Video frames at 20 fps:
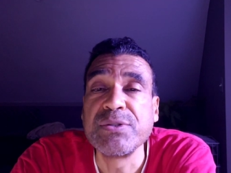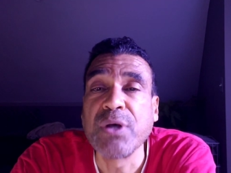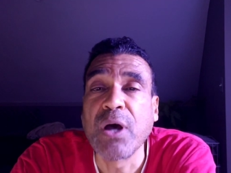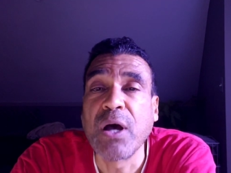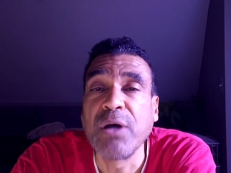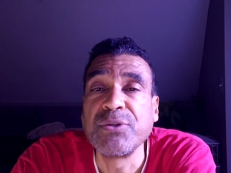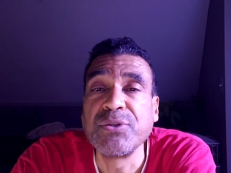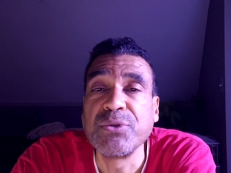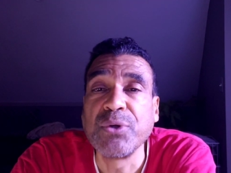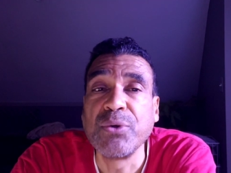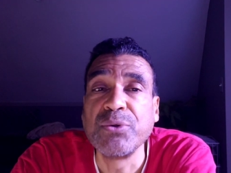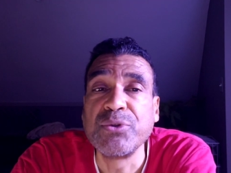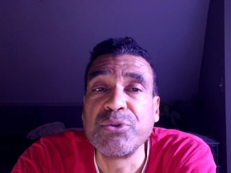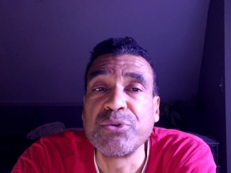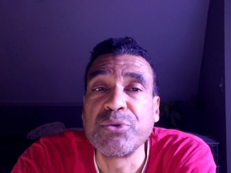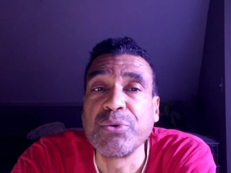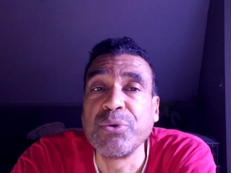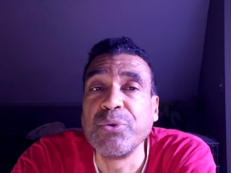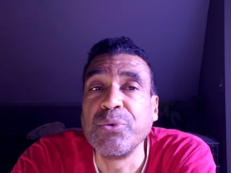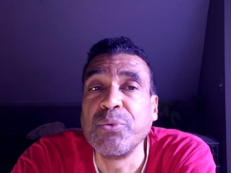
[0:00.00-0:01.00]
is also
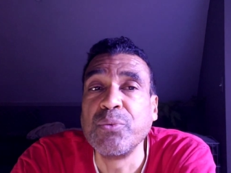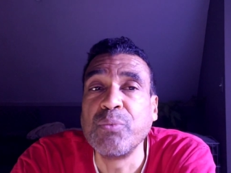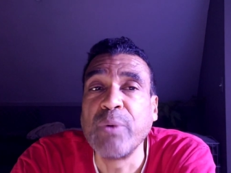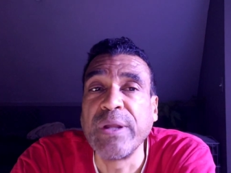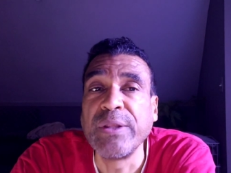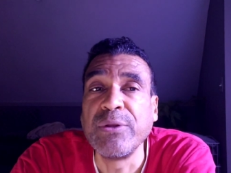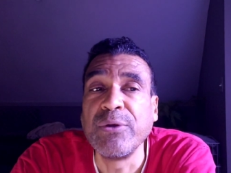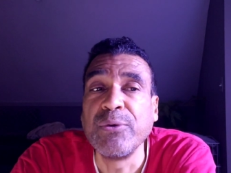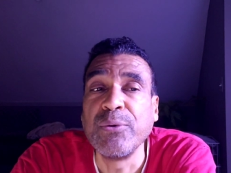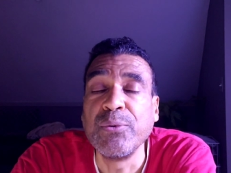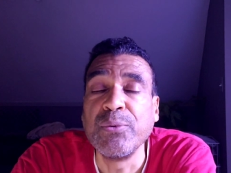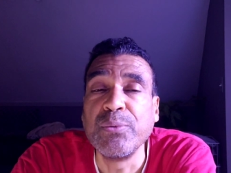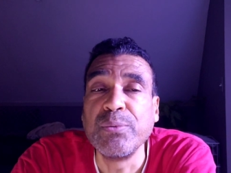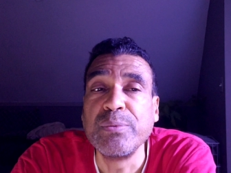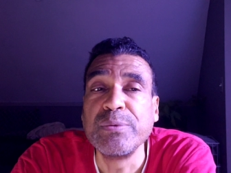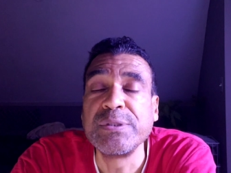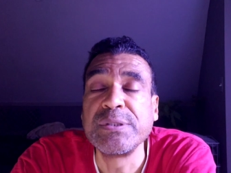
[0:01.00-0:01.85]
true when you